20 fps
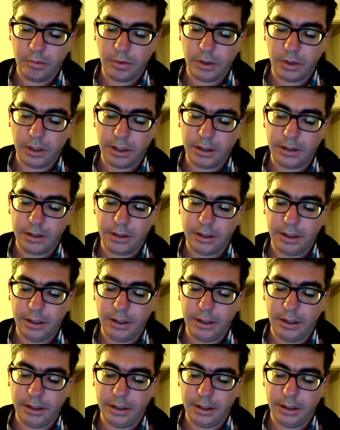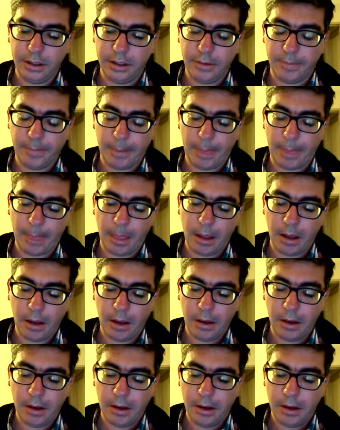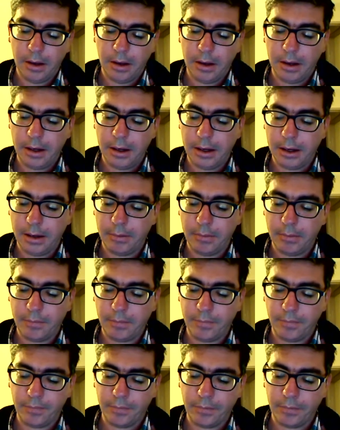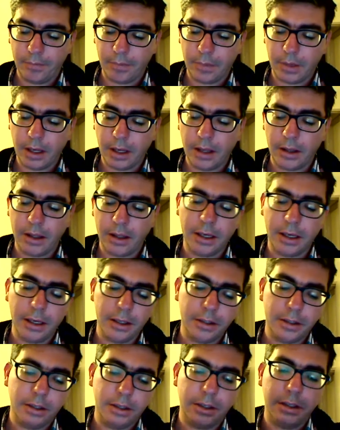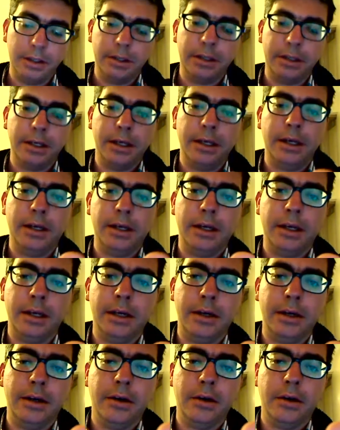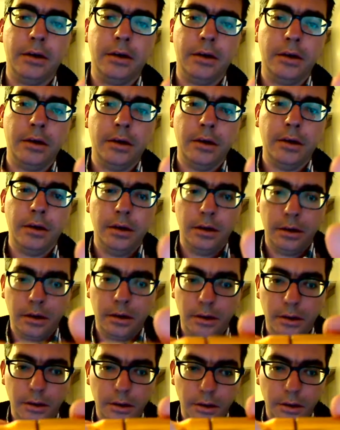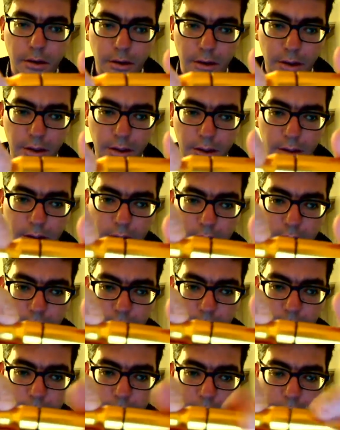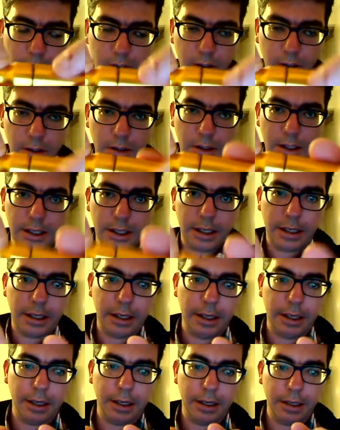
while it's sitting in there. The other thing is, you can see here it's got like